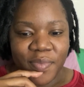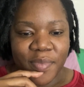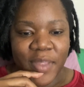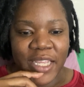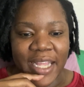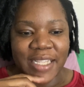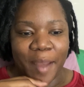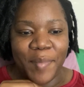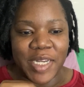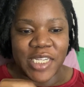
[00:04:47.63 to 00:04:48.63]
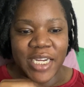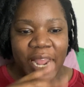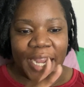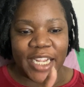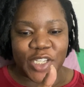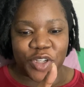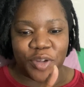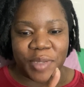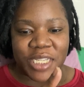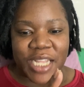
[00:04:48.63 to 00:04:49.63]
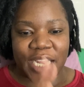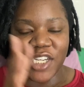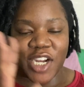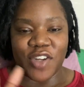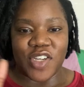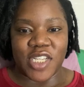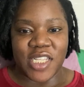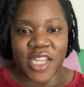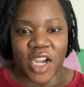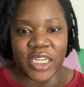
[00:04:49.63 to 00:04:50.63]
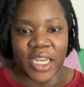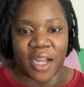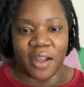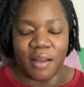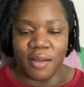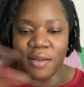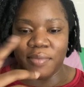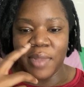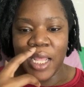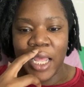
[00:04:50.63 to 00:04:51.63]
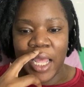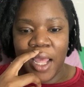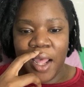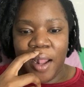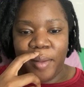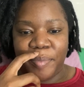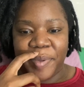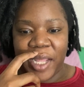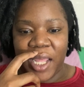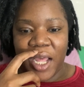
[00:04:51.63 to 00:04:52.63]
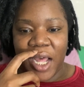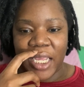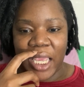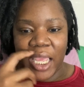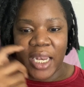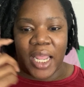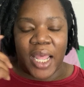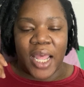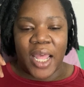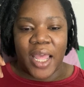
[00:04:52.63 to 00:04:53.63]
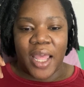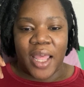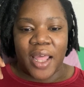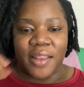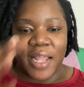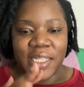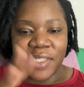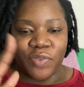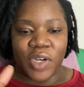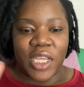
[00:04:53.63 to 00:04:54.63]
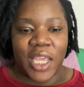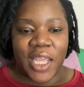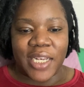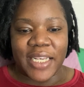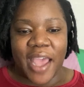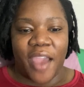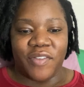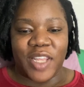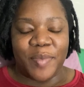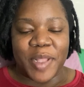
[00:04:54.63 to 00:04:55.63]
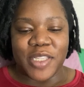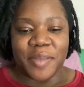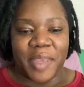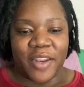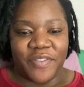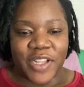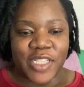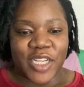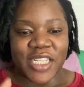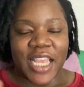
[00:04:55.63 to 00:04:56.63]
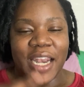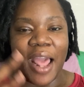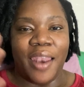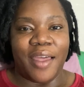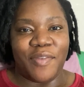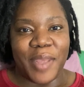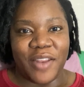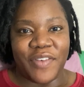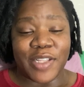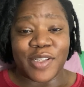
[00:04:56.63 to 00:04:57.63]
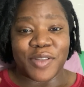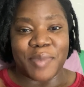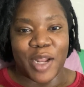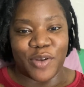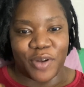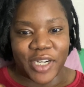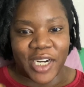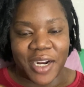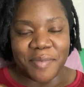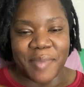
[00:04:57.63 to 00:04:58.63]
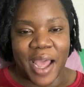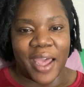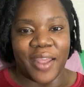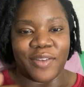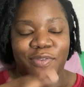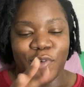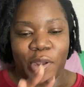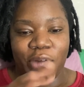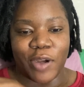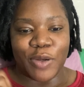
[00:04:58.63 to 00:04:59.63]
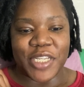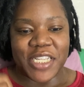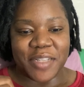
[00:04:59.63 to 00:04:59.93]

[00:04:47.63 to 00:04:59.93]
Yes, I mentioned how to get your human design chart, jalisahardy.com. But again, let's really dive deep into manifestors. And I love manifestors. My daughter, my 4-year-old, she's a